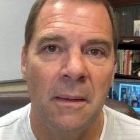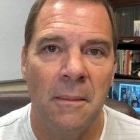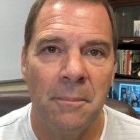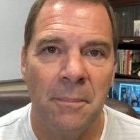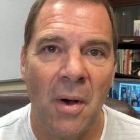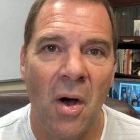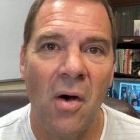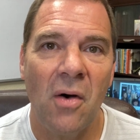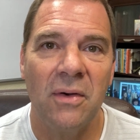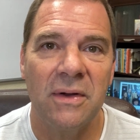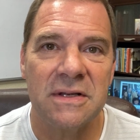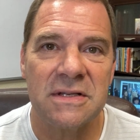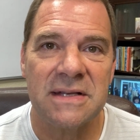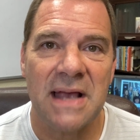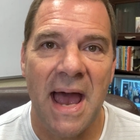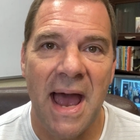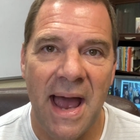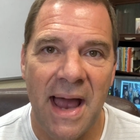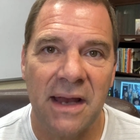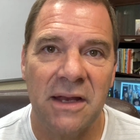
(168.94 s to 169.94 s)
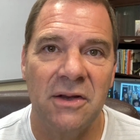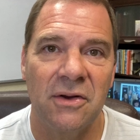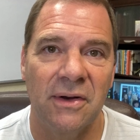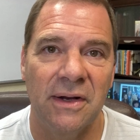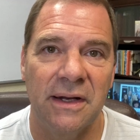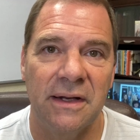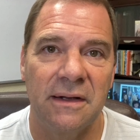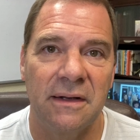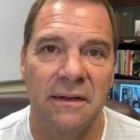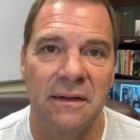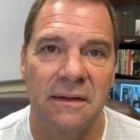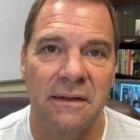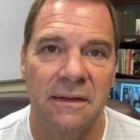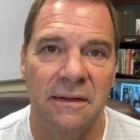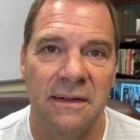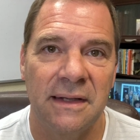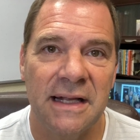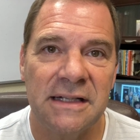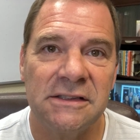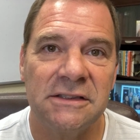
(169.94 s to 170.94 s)
Paul is accurate.
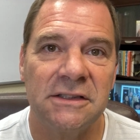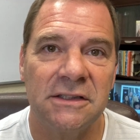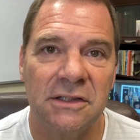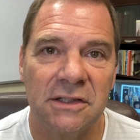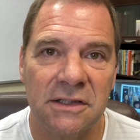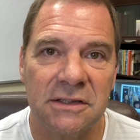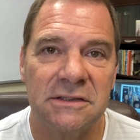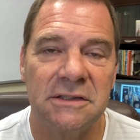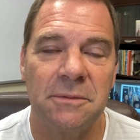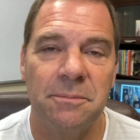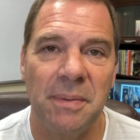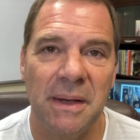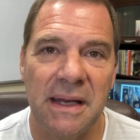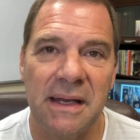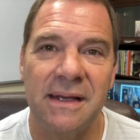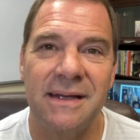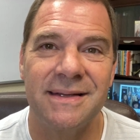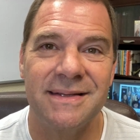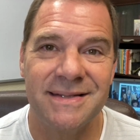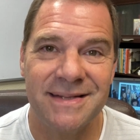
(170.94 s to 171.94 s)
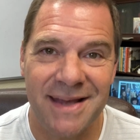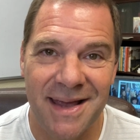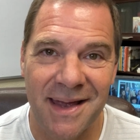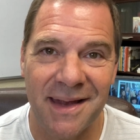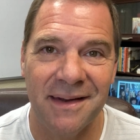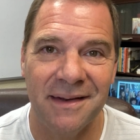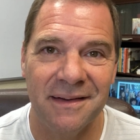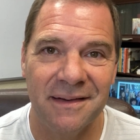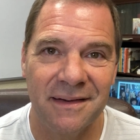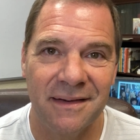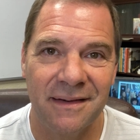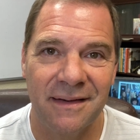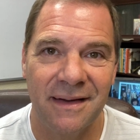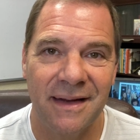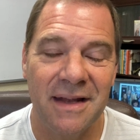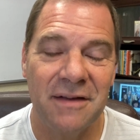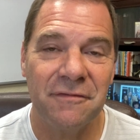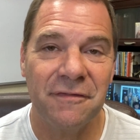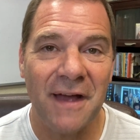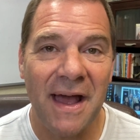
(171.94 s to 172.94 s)
Let's look to be content.
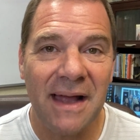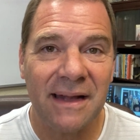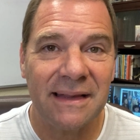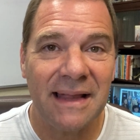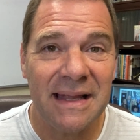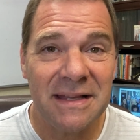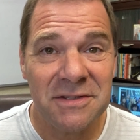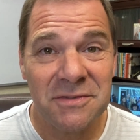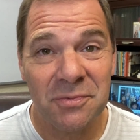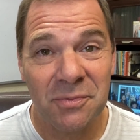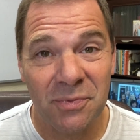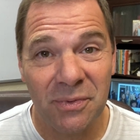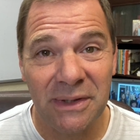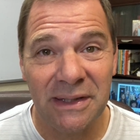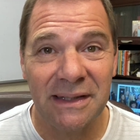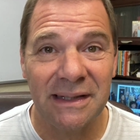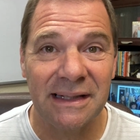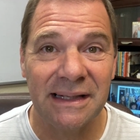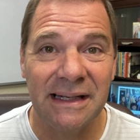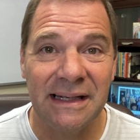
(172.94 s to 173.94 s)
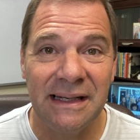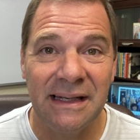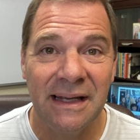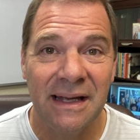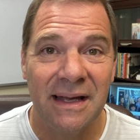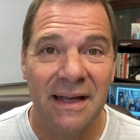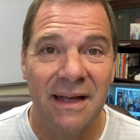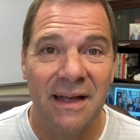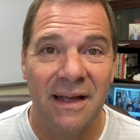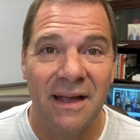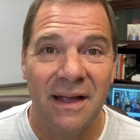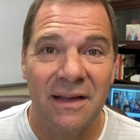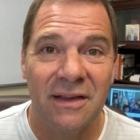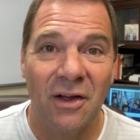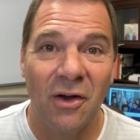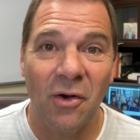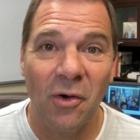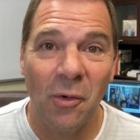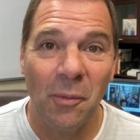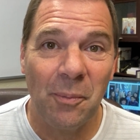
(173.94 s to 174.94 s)
In fact, that's really
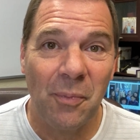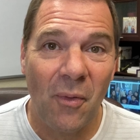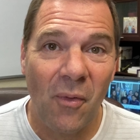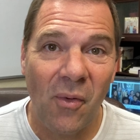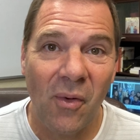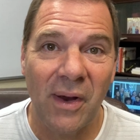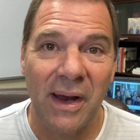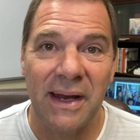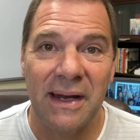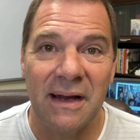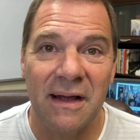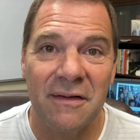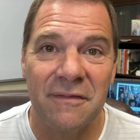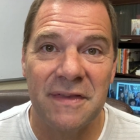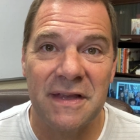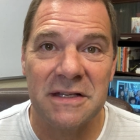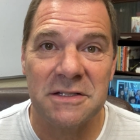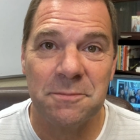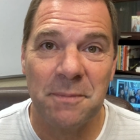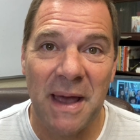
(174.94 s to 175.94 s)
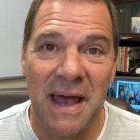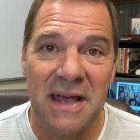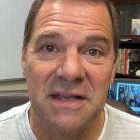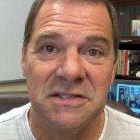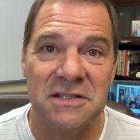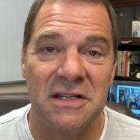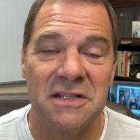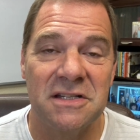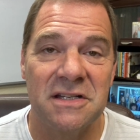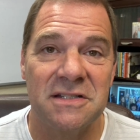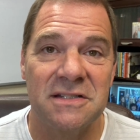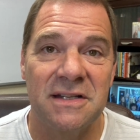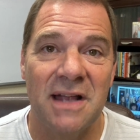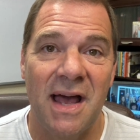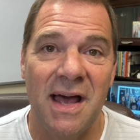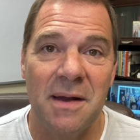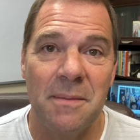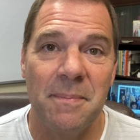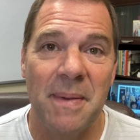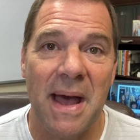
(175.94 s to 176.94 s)
the whole point of this passage, is
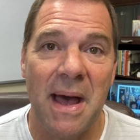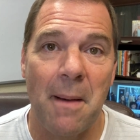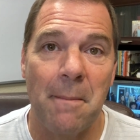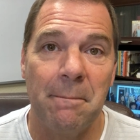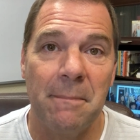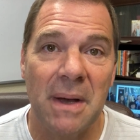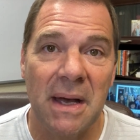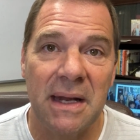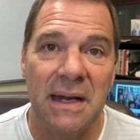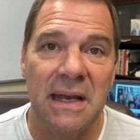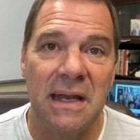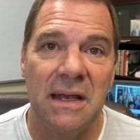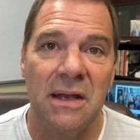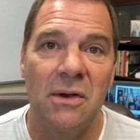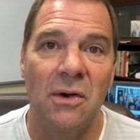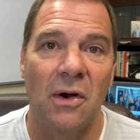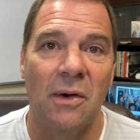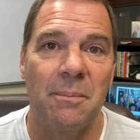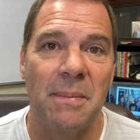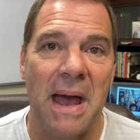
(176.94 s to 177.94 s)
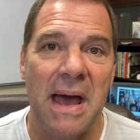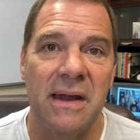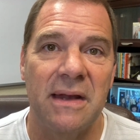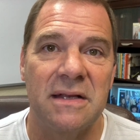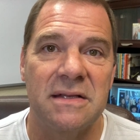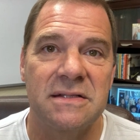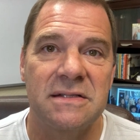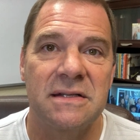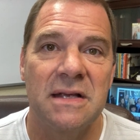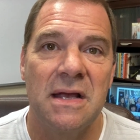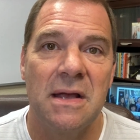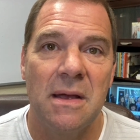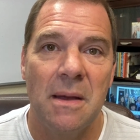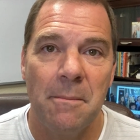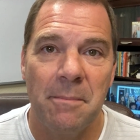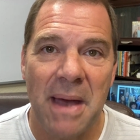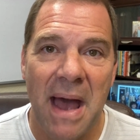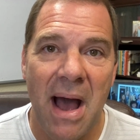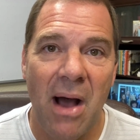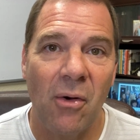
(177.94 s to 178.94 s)
not about money or about its
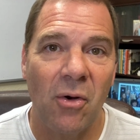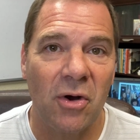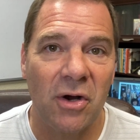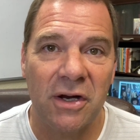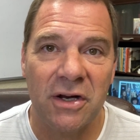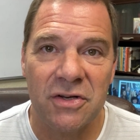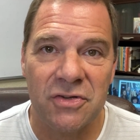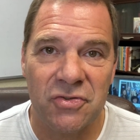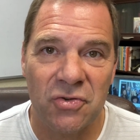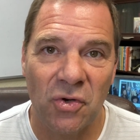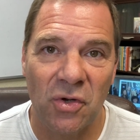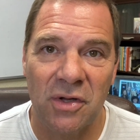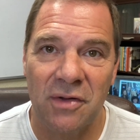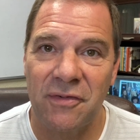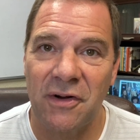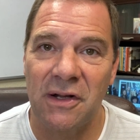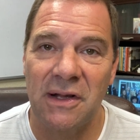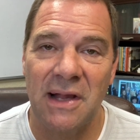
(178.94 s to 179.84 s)
power or control of our